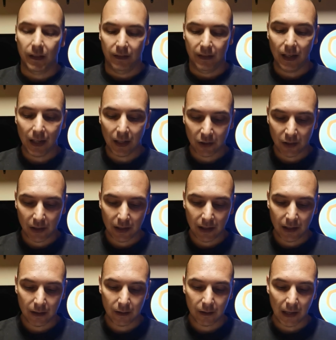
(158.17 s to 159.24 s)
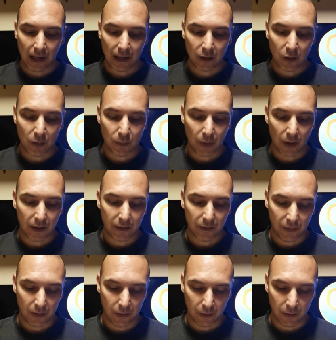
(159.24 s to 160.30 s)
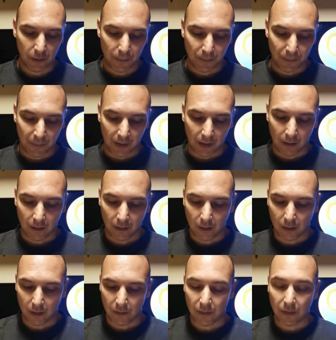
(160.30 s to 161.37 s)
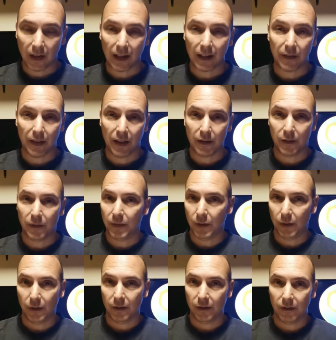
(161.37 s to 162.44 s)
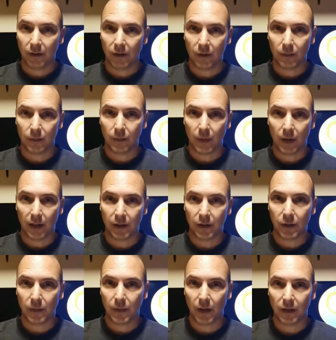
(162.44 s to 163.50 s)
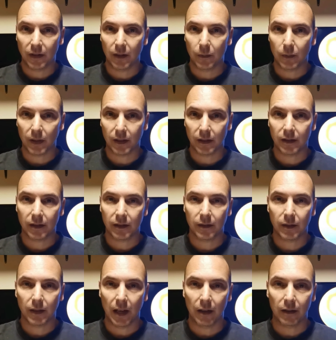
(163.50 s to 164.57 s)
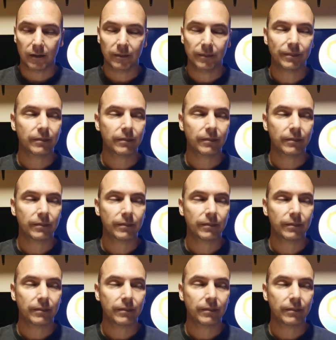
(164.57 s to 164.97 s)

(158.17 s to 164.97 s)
that actually got a combined view of like a thousand views on my two videos that was out.